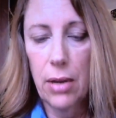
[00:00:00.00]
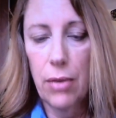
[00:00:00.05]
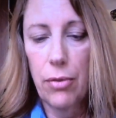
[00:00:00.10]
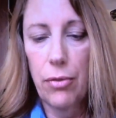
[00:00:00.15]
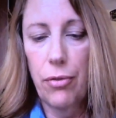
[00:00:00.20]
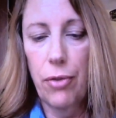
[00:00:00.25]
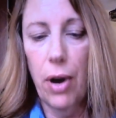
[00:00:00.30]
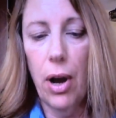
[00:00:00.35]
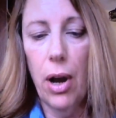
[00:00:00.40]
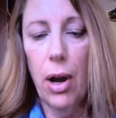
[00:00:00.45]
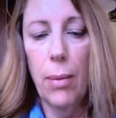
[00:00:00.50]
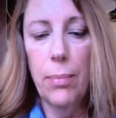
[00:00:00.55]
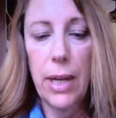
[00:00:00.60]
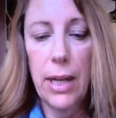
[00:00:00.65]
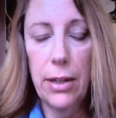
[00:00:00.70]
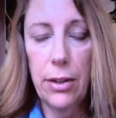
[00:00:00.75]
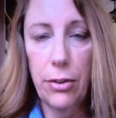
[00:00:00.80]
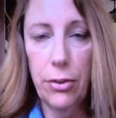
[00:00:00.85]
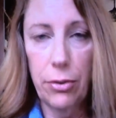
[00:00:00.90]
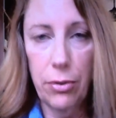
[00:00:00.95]
from
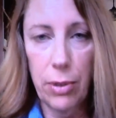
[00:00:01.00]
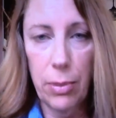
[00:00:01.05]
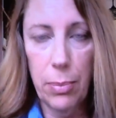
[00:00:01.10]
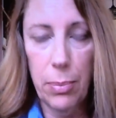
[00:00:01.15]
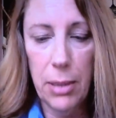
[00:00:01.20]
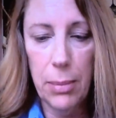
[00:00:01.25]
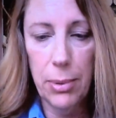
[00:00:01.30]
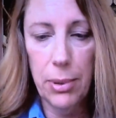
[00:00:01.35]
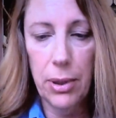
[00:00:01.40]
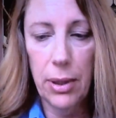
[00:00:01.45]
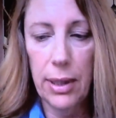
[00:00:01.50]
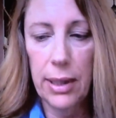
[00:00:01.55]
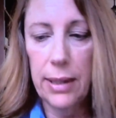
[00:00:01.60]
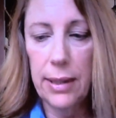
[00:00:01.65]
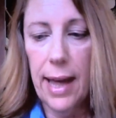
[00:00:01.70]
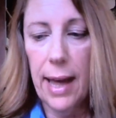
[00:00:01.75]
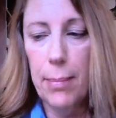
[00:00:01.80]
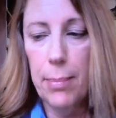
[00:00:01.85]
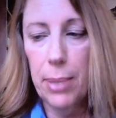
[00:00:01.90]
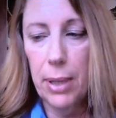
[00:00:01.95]
industry people,
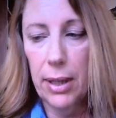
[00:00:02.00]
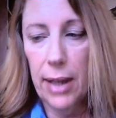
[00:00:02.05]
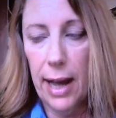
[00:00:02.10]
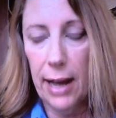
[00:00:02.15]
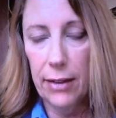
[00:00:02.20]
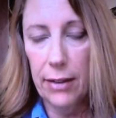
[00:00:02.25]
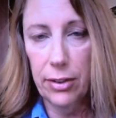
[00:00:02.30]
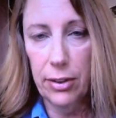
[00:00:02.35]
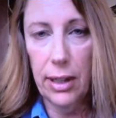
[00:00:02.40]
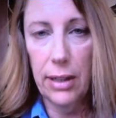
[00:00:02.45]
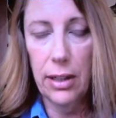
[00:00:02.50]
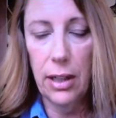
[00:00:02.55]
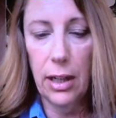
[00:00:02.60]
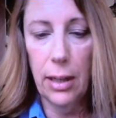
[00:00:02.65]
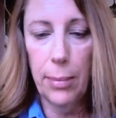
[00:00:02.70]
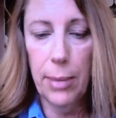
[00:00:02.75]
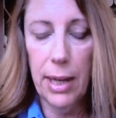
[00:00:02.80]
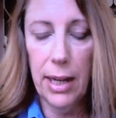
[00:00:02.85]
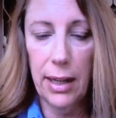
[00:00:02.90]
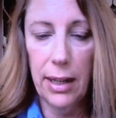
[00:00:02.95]
and that bill actually ended
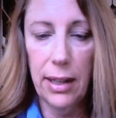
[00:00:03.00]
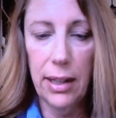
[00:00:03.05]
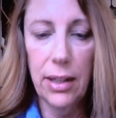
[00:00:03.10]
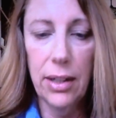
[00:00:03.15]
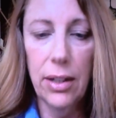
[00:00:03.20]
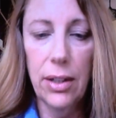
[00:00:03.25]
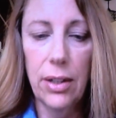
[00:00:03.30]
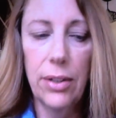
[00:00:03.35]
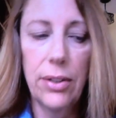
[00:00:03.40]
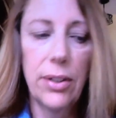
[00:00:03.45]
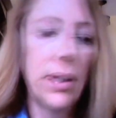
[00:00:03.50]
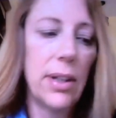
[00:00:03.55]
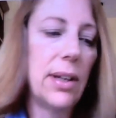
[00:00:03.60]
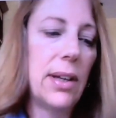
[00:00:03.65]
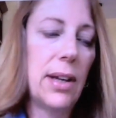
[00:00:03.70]
up getting killed.